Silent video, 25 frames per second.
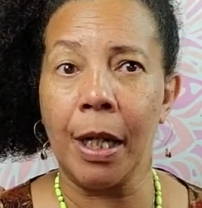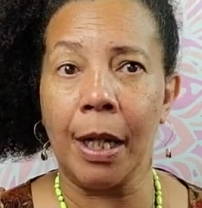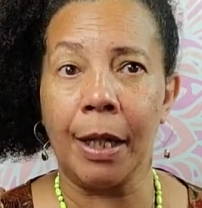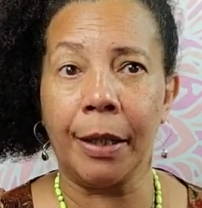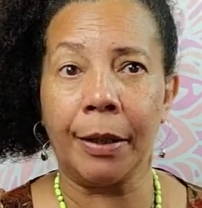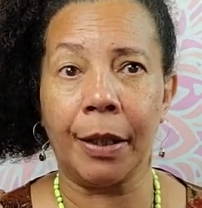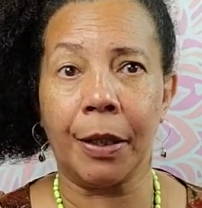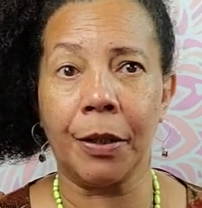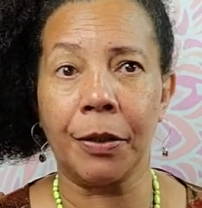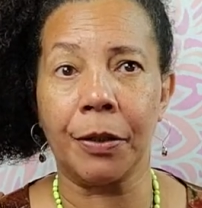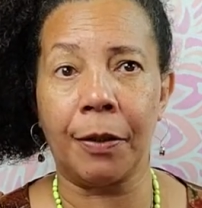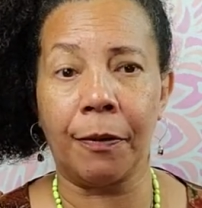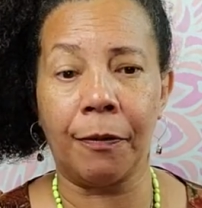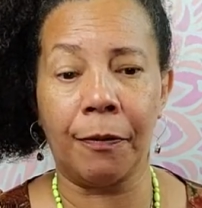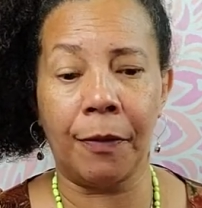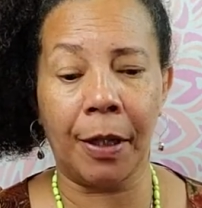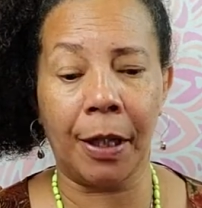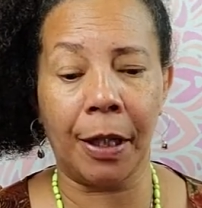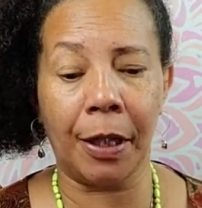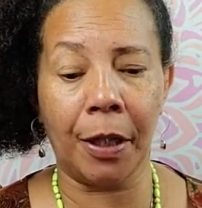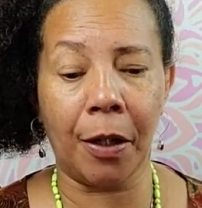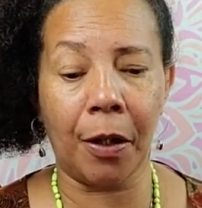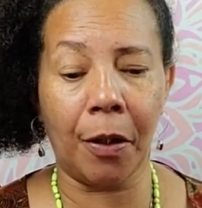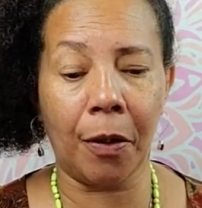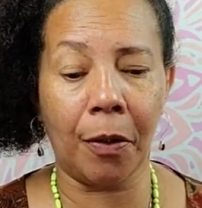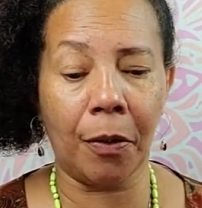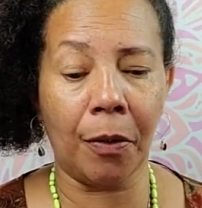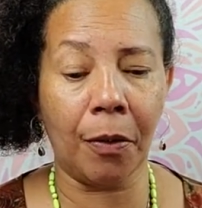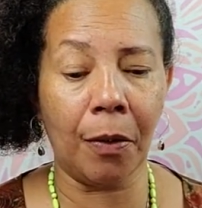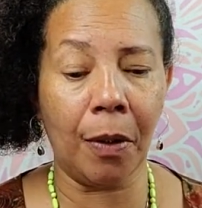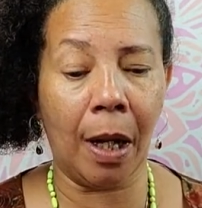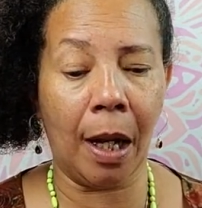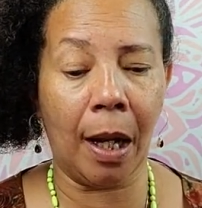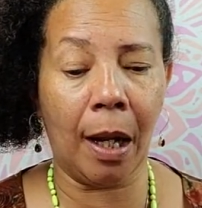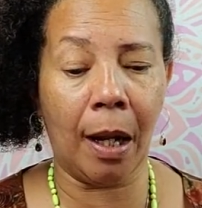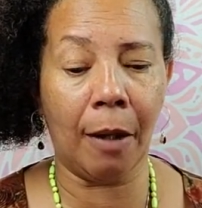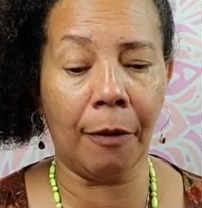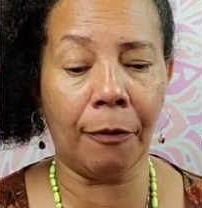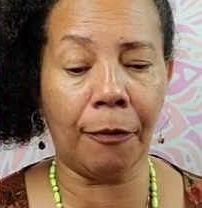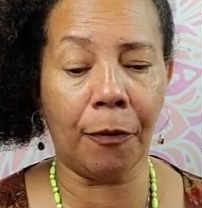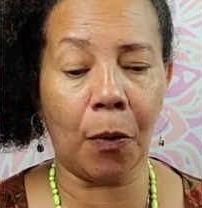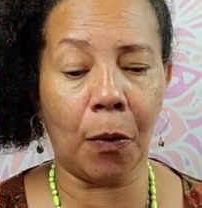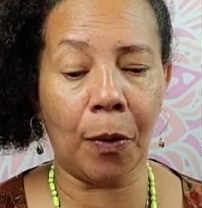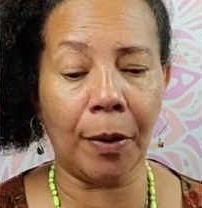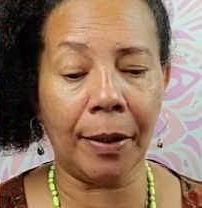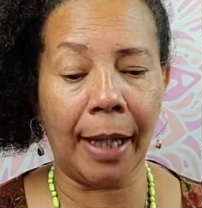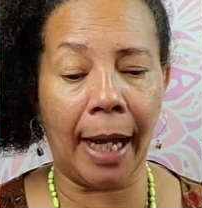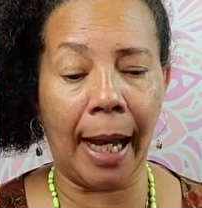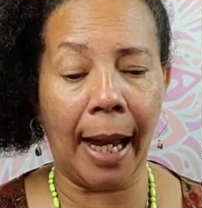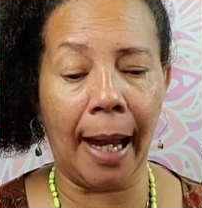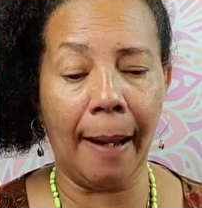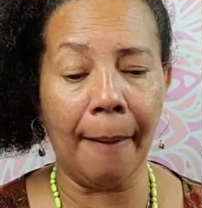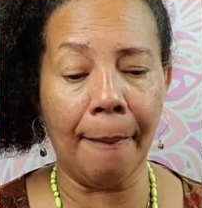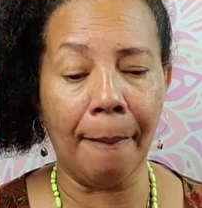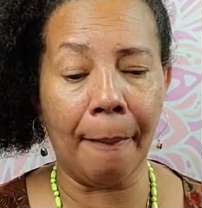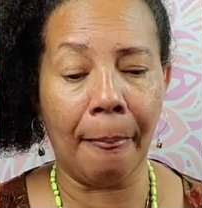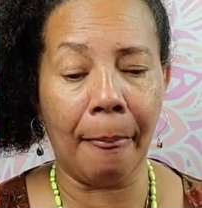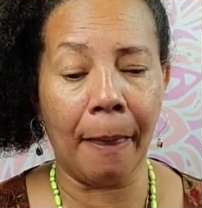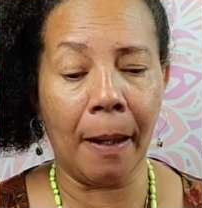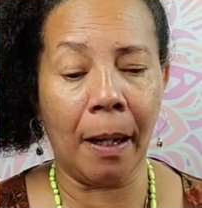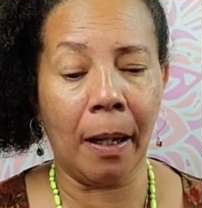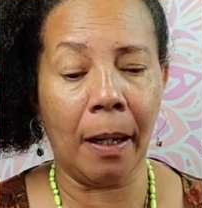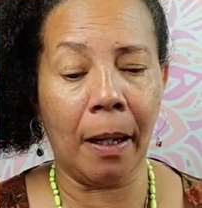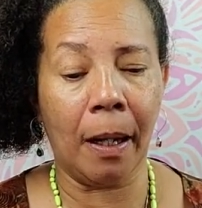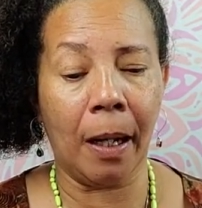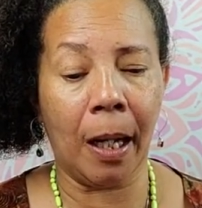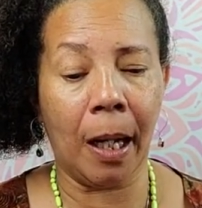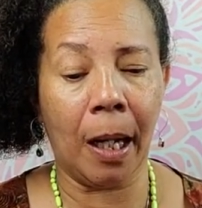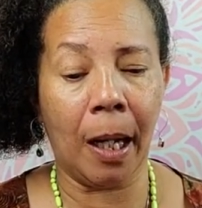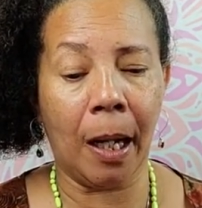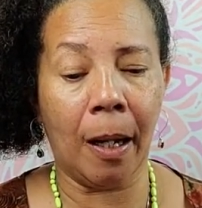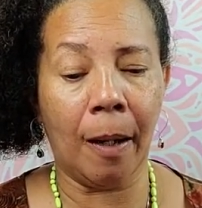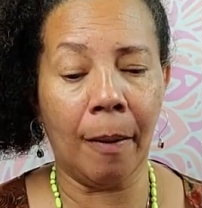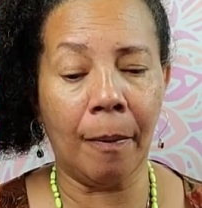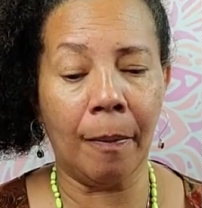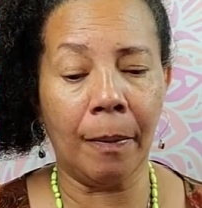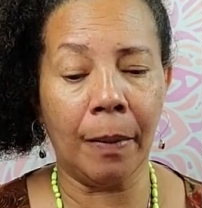there's a video for that I